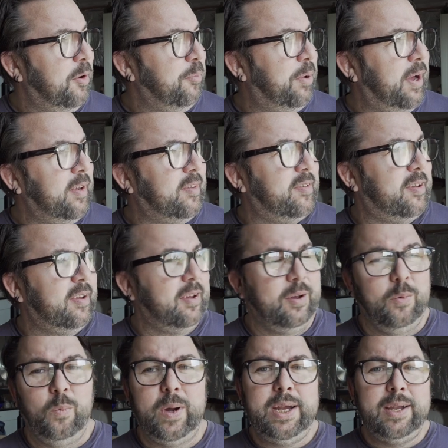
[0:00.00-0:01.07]
but
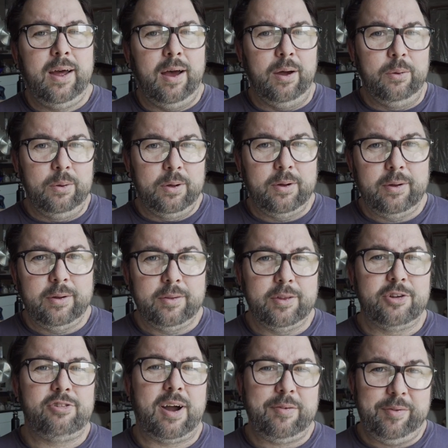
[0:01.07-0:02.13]
we know the
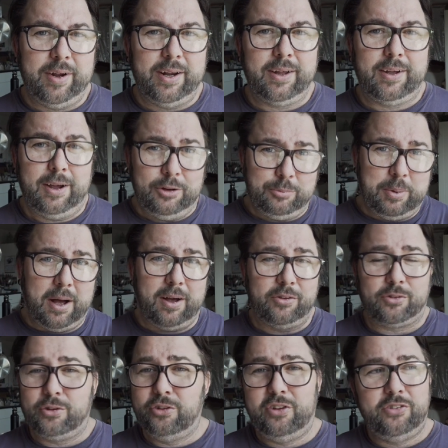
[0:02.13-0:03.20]
traffic that goes past
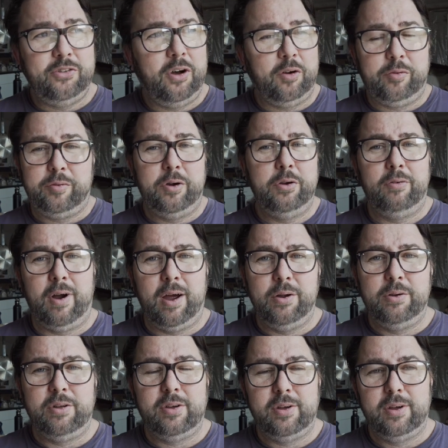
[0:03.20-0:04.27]
because it's not a through
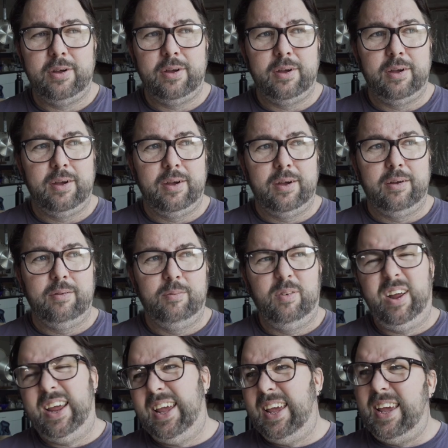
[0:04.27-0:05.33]
road. Well,
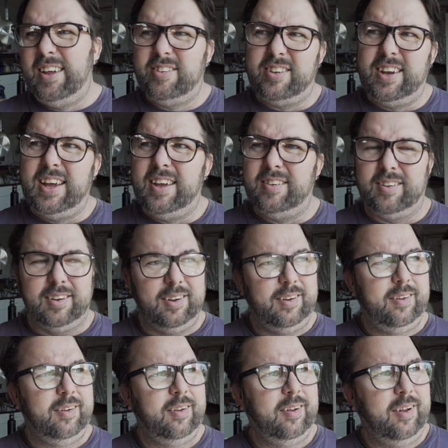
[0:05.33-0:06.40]
it is and it isn't.
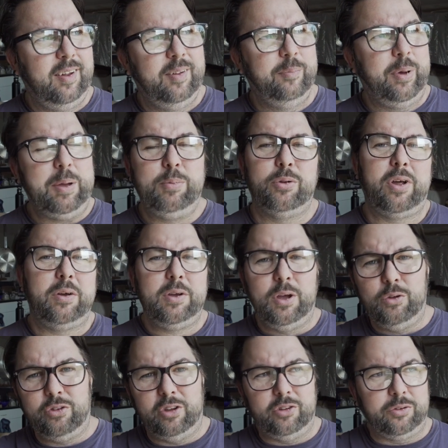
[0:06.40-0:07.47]
People don't
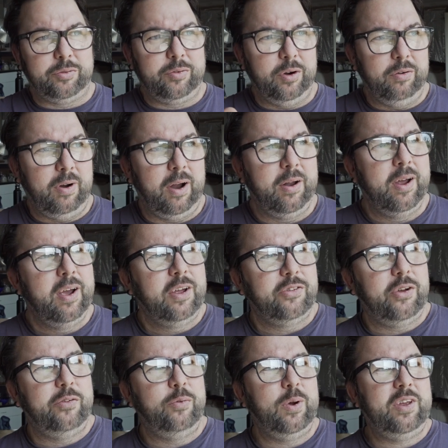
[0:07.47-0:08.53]
use it as a through road. So
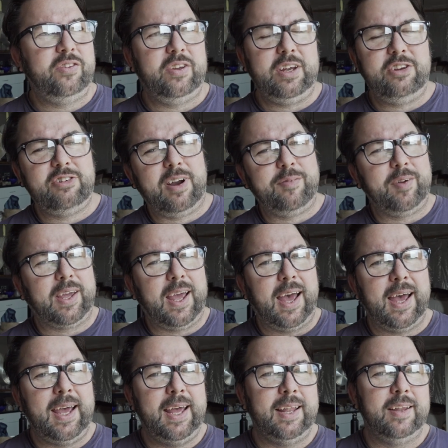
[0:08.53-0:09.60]
if we see traffic
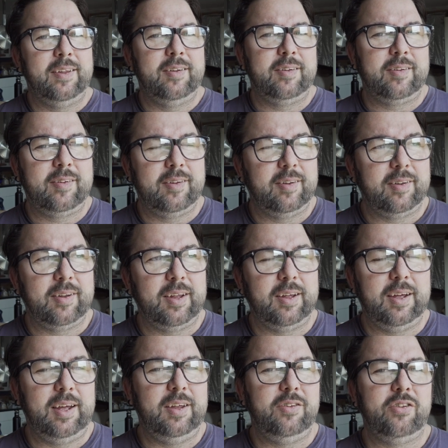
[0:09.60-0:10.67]
out here that
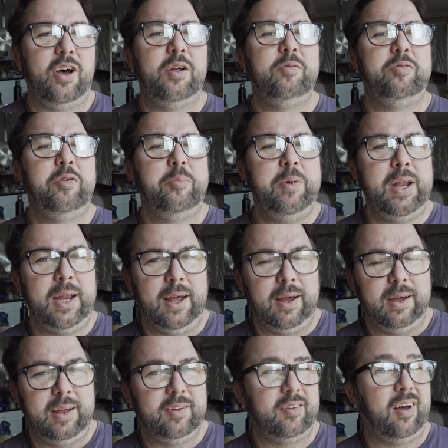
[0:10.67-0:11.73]
is unfamiliar.
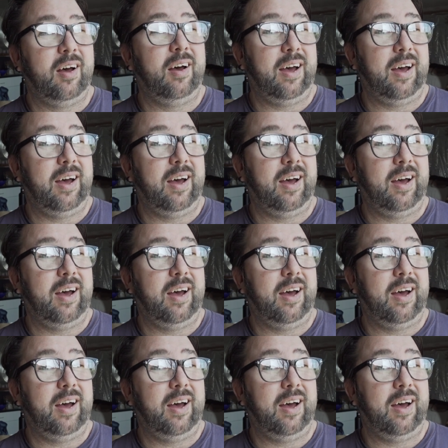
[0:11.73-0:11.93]
It's like,